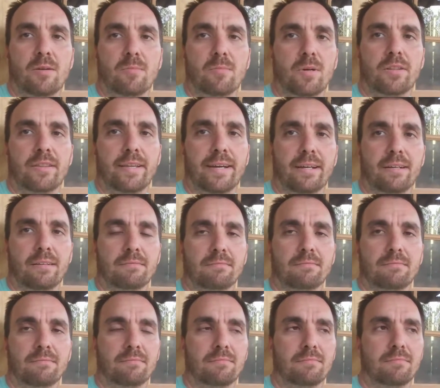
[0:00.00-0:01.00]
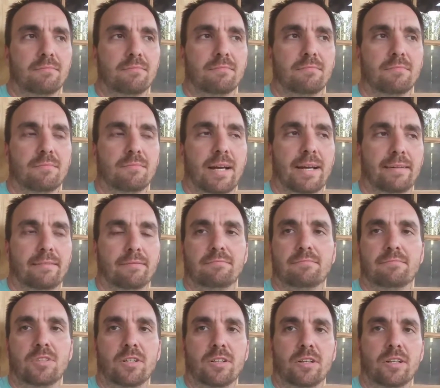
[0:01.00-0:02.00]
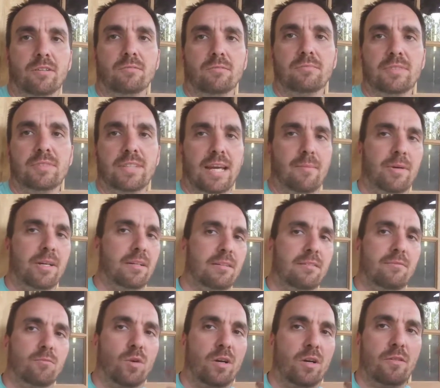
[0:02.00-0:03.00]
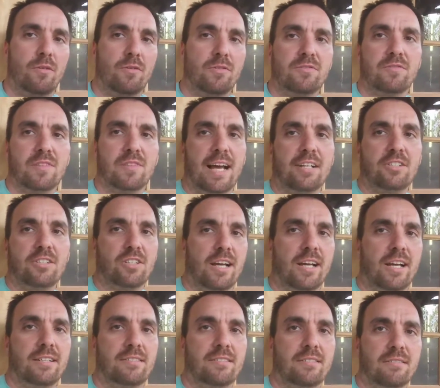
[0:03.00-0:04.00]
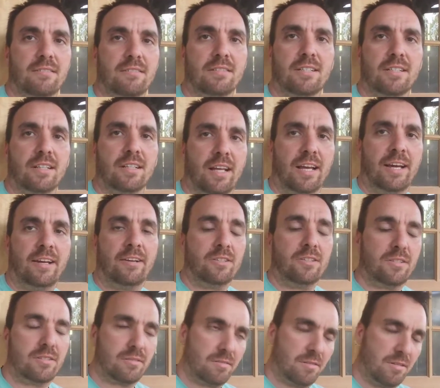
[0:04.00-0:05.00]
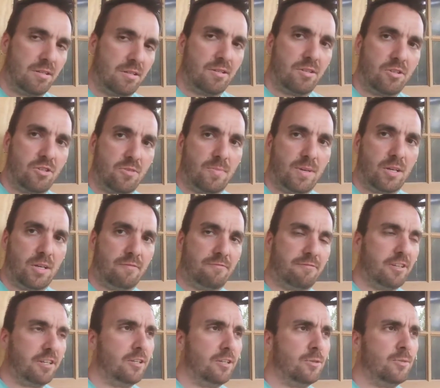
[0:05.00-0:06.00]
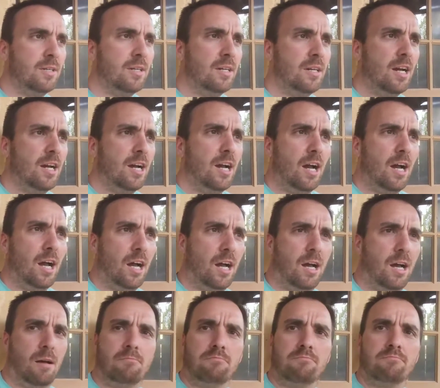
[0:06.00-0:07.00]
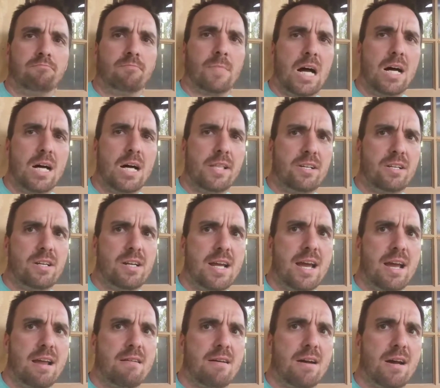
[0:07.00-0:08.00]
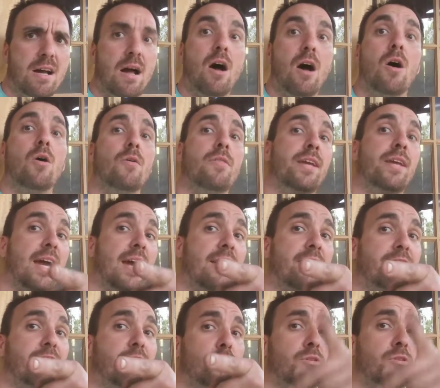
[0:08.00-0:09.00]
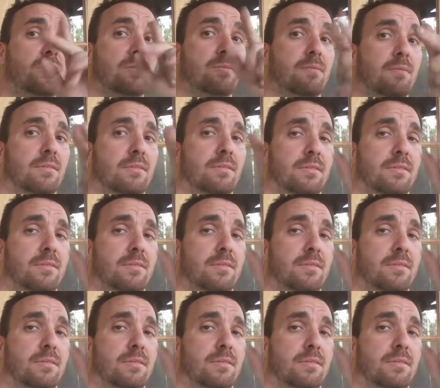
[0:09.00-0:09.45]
not your birthday. And, Damien, one of those flashlights, lanterns, should be good for you. Other than that, the canned foods,